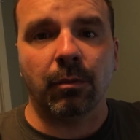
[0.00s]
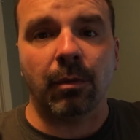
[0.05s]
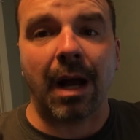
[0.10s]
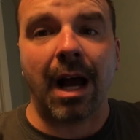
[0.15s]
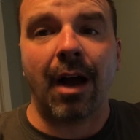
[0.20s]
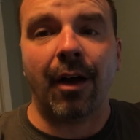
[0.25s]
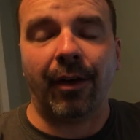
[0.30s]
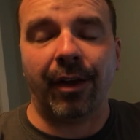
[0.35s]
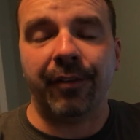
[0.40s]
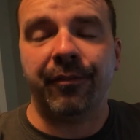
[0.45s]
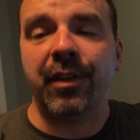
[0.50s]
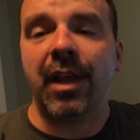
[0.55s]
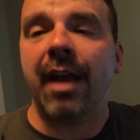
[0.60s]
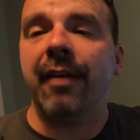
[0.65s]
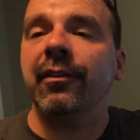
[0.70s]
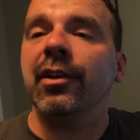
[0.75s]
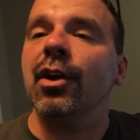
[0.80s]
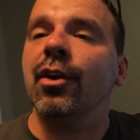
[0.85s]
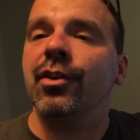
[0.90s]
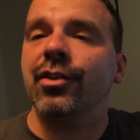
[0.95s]
Wow, if you
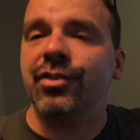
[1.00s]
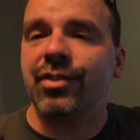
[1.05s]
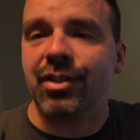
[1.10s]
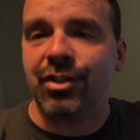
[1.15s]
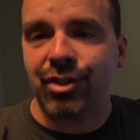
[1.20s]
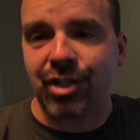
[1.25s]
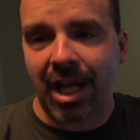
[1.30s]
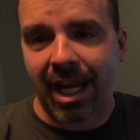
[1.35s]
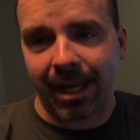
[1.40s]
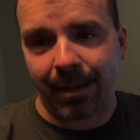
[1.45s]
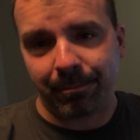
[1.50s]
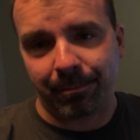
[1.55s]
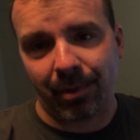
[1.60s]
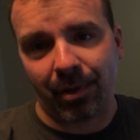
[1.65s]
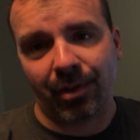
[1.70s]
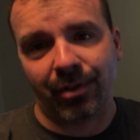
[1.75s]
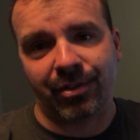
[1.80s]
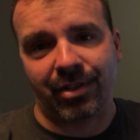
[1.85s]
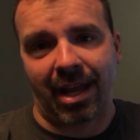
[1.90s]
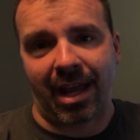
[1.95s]
haven't noticed the giant
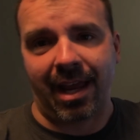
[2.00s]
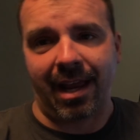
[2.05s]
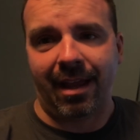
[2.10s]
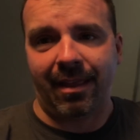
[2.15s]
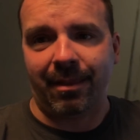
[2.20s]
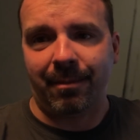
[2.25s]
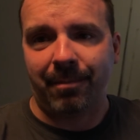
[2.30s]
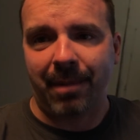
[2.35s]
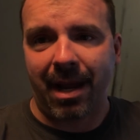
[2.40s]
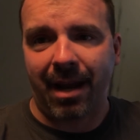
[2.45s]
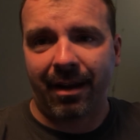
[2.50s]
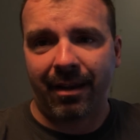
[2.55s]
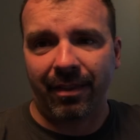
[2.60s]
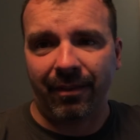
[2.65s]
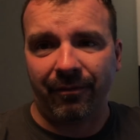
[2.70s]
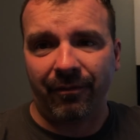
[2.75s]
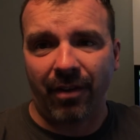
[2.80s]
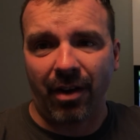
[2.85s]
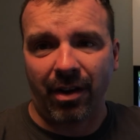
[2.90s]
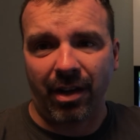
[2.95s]
bullseye on the back of
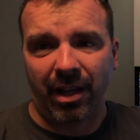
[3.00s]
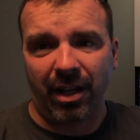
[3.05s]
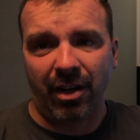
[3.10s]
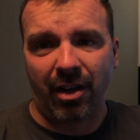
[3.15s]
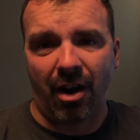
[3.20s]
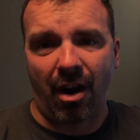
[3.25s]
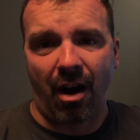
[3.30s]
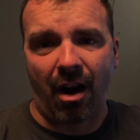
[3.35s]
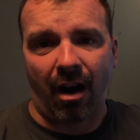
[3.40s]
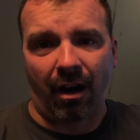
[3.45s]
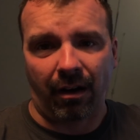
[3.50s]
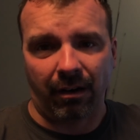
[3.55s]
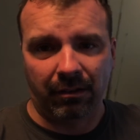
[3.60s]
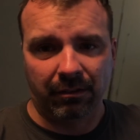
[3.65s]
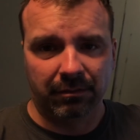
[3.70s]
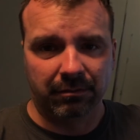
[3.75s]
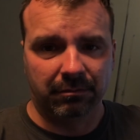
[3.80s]
the fucking car.